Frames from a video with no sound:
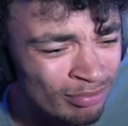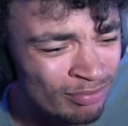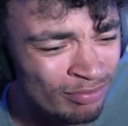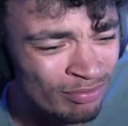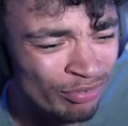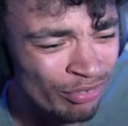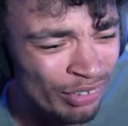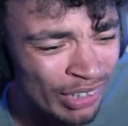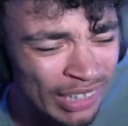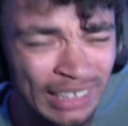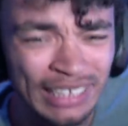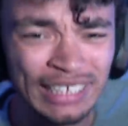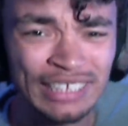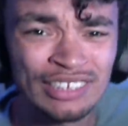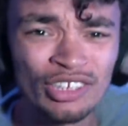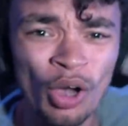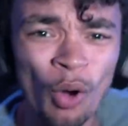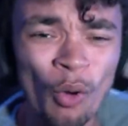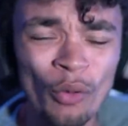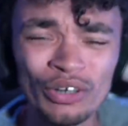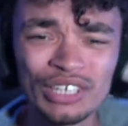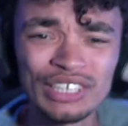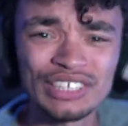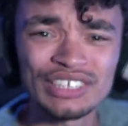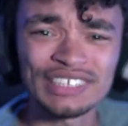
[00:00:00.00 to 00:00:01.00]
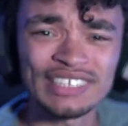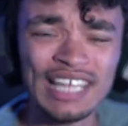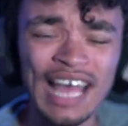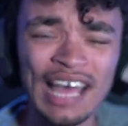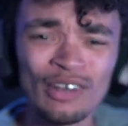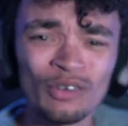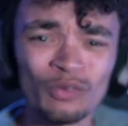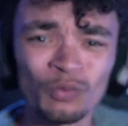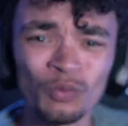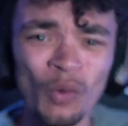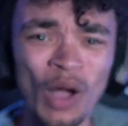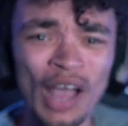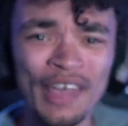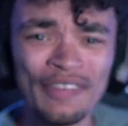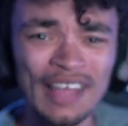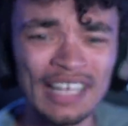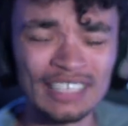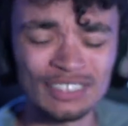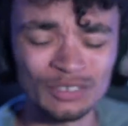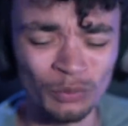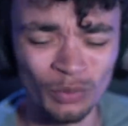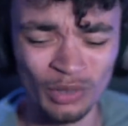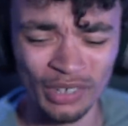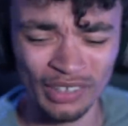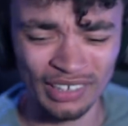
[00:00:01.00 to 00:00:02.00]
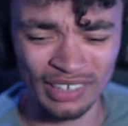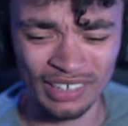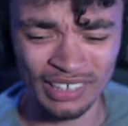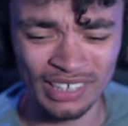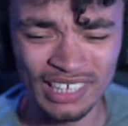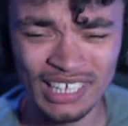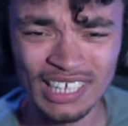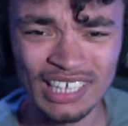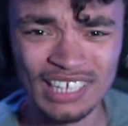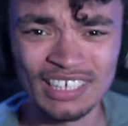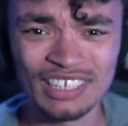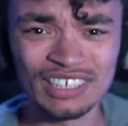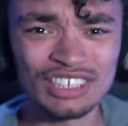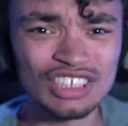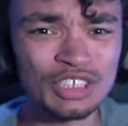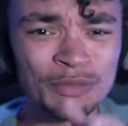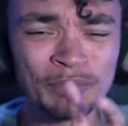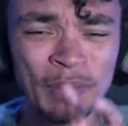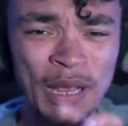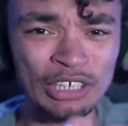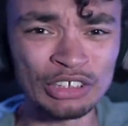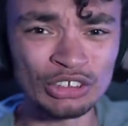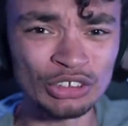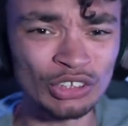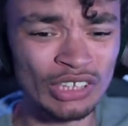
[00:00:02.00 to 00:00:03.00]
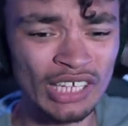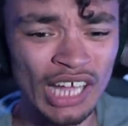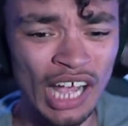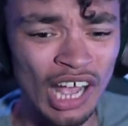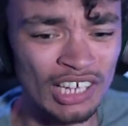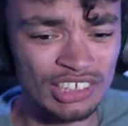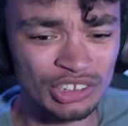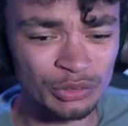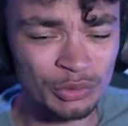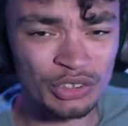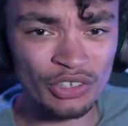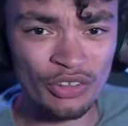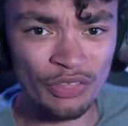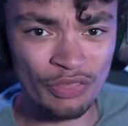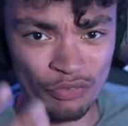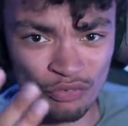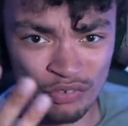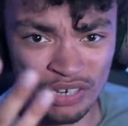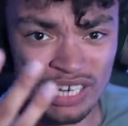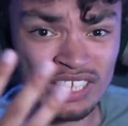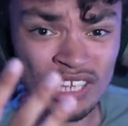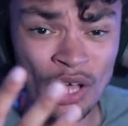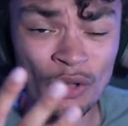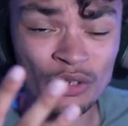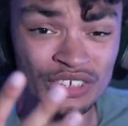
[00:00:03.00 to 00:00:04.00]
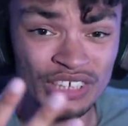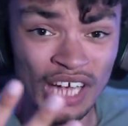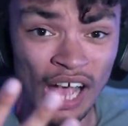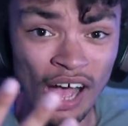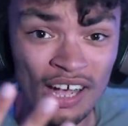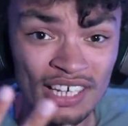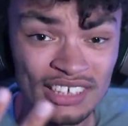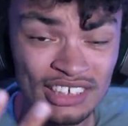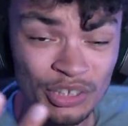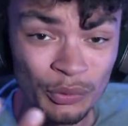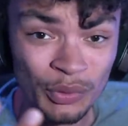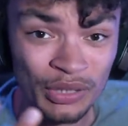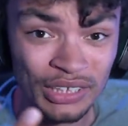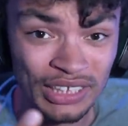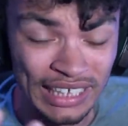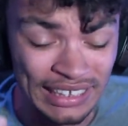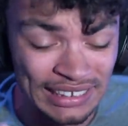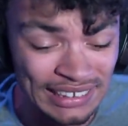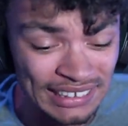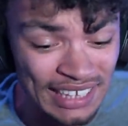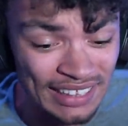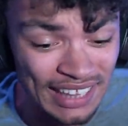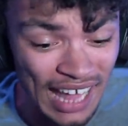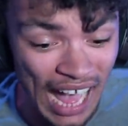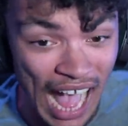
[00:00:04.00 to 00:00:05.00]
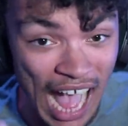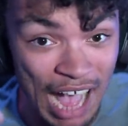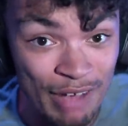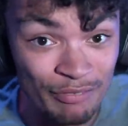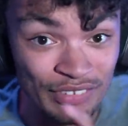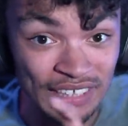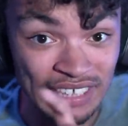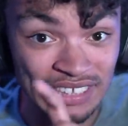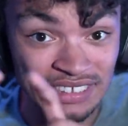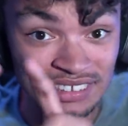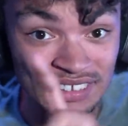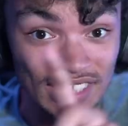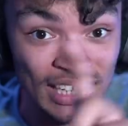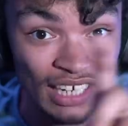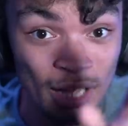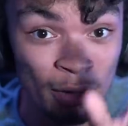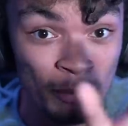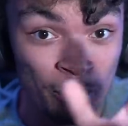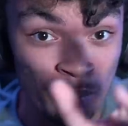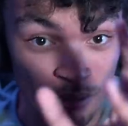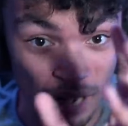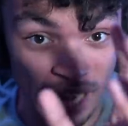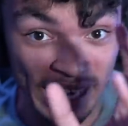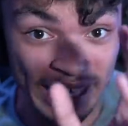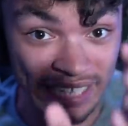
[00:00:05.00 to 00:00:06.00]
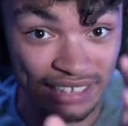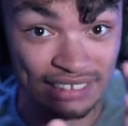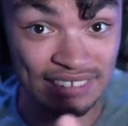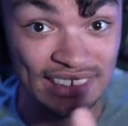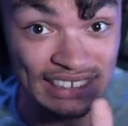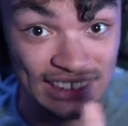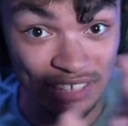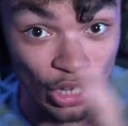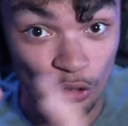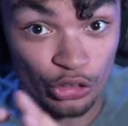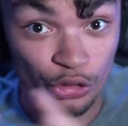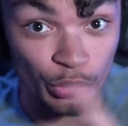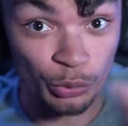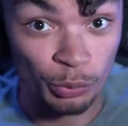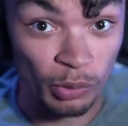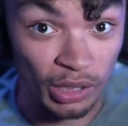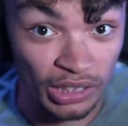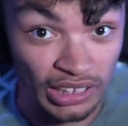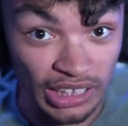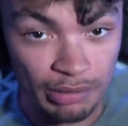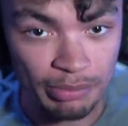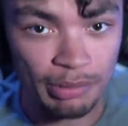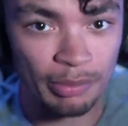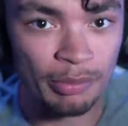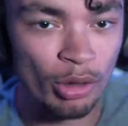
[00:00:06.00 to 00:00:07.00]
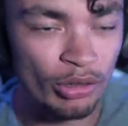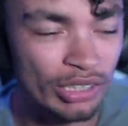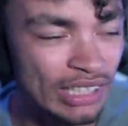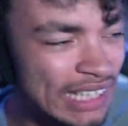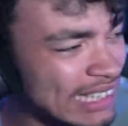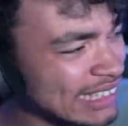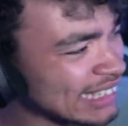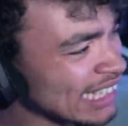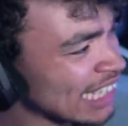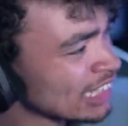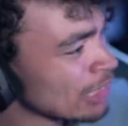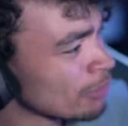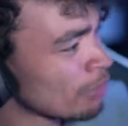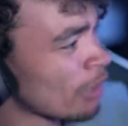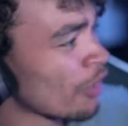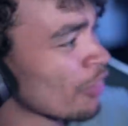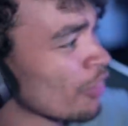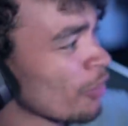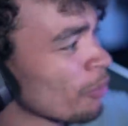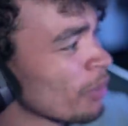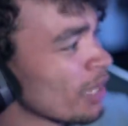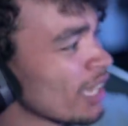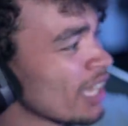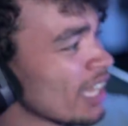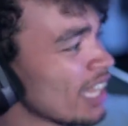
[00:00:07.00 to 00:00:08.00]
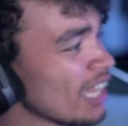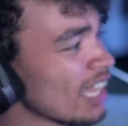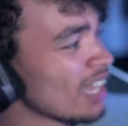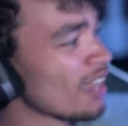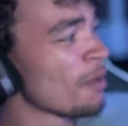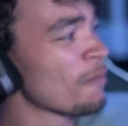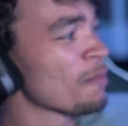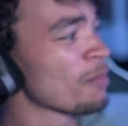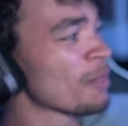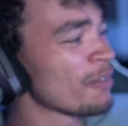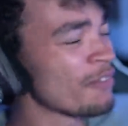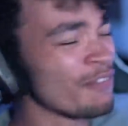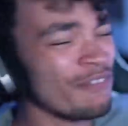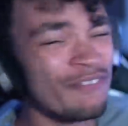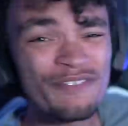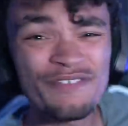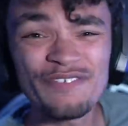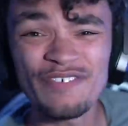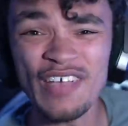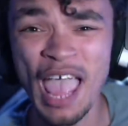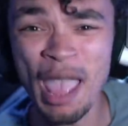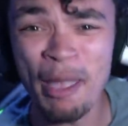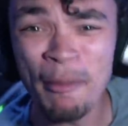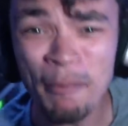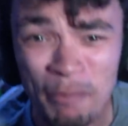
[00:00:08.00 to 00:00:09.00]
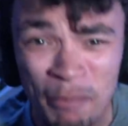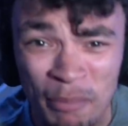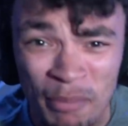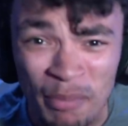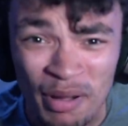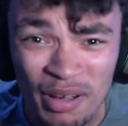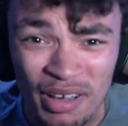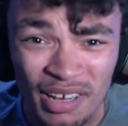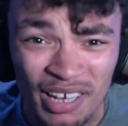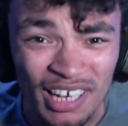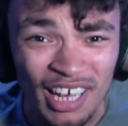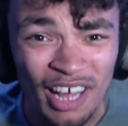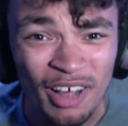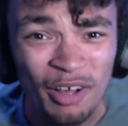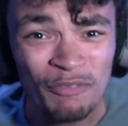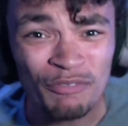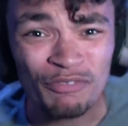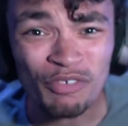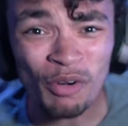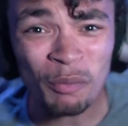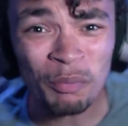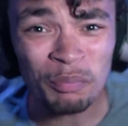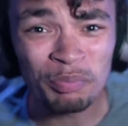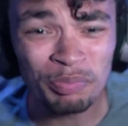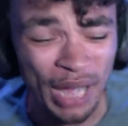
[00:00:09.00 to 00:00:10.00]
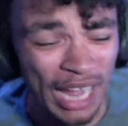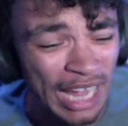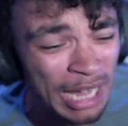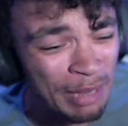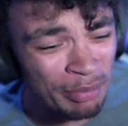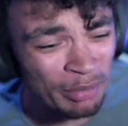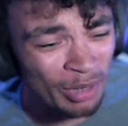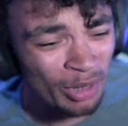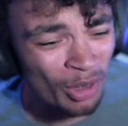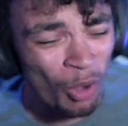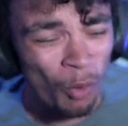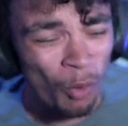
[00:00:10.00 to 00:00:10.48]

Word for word: really don't understand why that's one of the special cars. Was three of those cars that were listed that have these brackets and tell you a little bit more details about them. Fem from Peep.